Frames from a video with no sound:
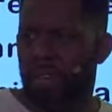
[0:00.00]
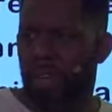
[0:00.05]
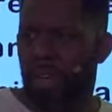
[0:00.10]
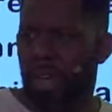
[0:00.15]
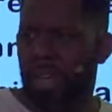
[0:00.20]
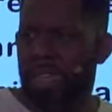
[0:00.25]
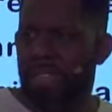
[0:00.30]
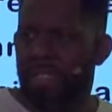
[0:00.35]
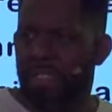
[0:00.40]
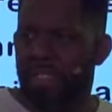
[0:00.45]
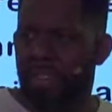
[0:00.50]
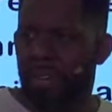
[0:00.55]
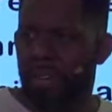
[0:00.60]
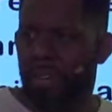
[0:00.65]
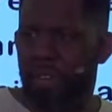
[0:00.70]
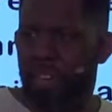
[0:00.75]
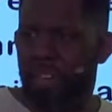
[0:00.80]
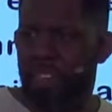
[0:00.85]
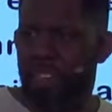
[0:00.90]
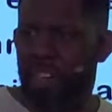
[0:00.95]
I need something
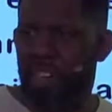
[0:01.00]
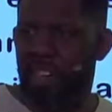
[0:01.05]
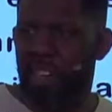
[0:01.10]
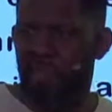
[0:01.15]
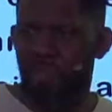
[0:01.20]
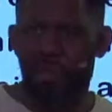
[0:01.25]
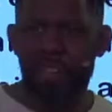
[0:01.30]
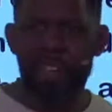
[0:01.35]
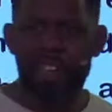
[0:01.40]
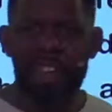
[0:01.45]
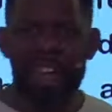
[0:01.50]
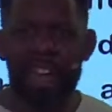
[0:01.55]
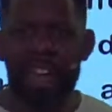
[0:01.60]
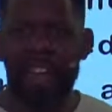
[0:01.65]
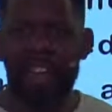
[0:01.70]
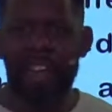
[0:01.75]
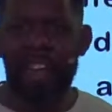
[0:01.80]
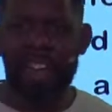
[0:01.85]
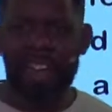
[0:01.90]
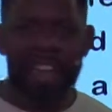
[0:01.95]
to change." We're in our
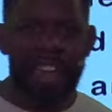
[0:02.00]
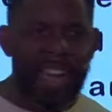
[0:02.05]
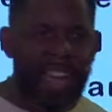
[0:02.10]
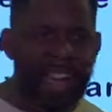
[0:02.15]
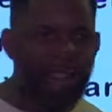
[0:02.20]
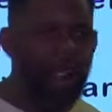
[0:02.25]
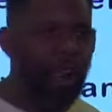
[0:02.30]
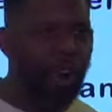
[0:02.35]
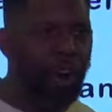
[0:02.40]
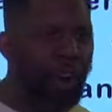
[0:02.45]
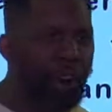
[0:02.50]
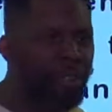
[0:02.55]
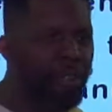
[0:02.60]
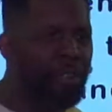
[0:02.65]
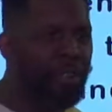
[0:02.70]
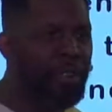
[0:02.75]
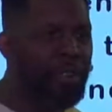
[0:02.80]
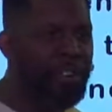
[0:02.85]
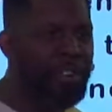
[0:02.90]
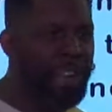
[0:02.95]
now
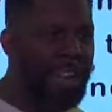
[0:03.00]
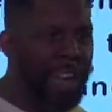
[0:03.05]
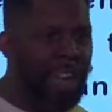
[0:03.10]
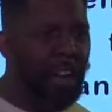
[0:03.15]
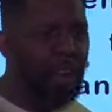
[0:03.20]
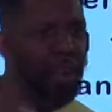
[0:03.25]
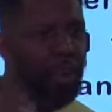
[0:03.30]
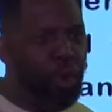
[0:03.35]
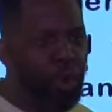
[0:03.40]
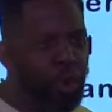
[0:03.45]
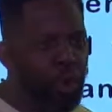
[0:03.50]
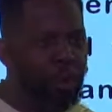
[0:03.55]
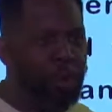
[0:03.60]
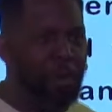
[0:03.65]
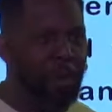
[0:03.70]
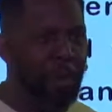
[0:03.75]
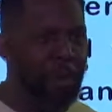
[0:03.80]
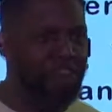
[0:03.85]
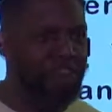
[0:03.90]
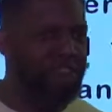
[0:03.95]
on
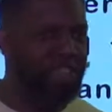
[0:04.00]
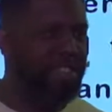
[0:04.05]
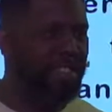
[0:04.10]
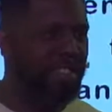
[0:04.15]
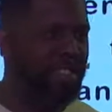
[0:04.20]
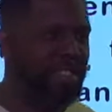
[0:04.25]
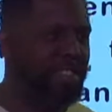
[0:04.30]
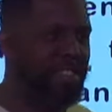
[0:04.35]
moments,